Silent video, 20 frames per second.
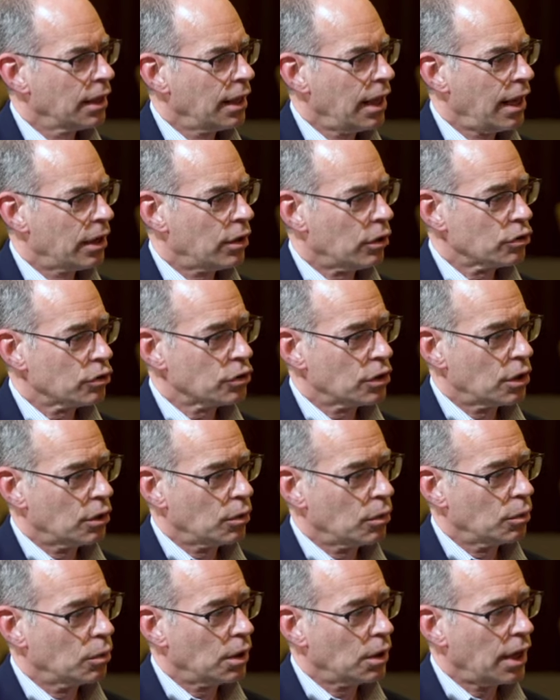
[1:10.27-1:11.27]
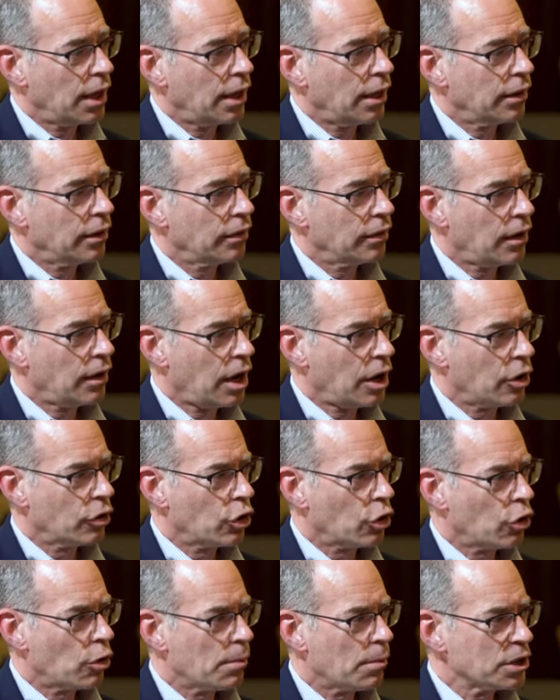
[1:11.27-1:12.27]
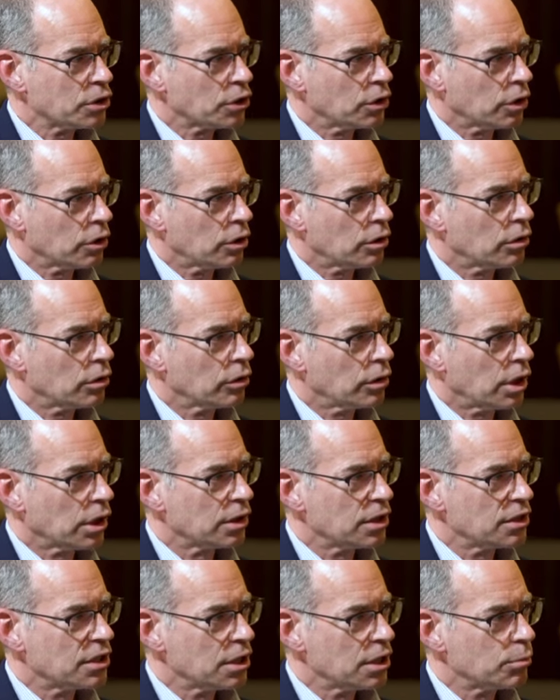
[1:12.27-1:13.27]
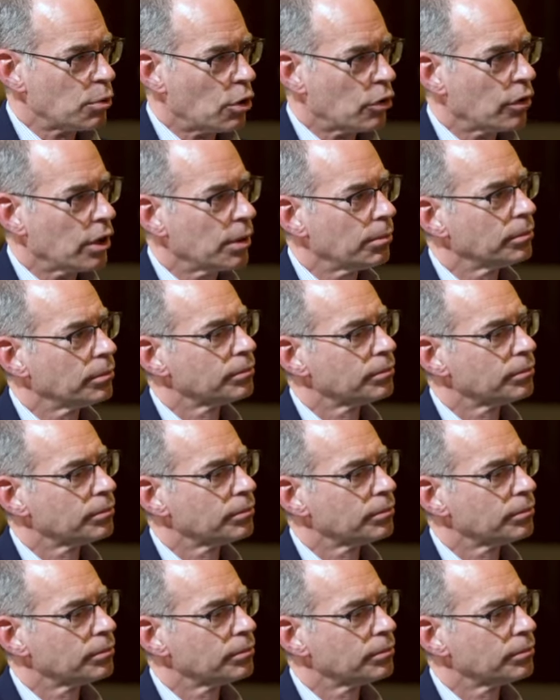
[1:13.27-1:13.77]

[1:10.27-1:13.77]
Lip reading: and also our neuromuscular lung disease program.